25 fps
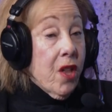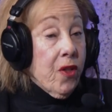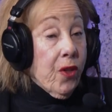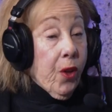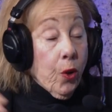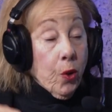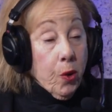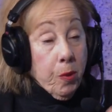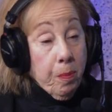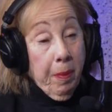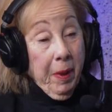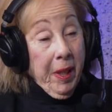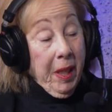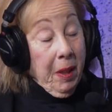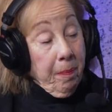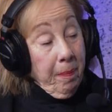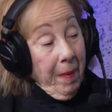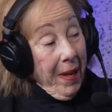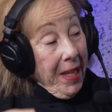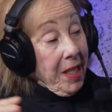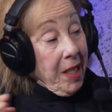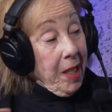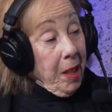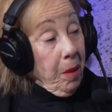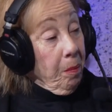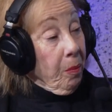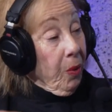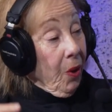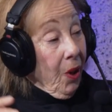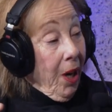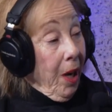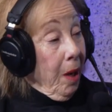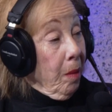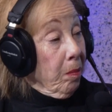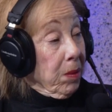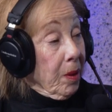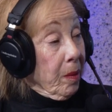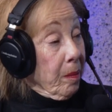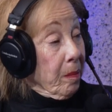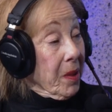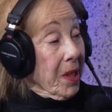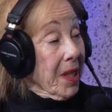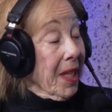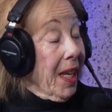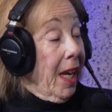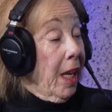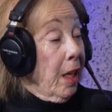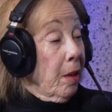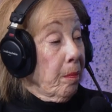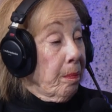those big, messy problems
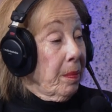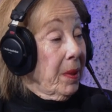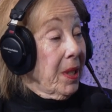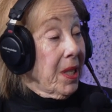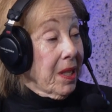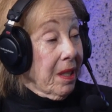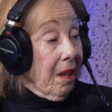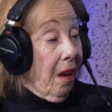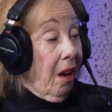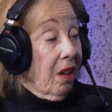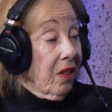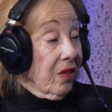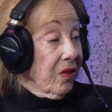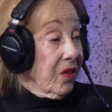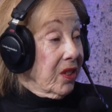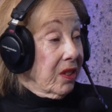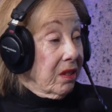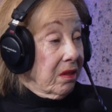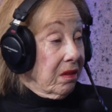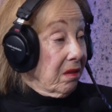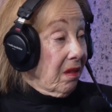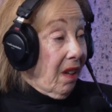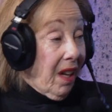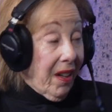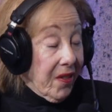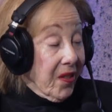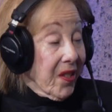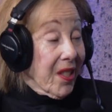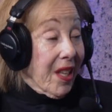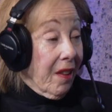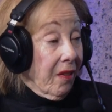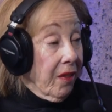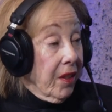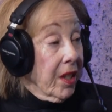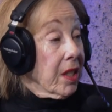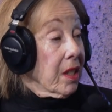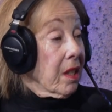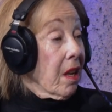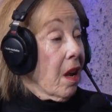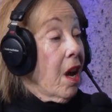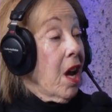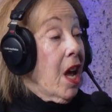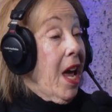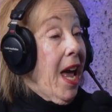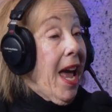can't be solved, I've said this,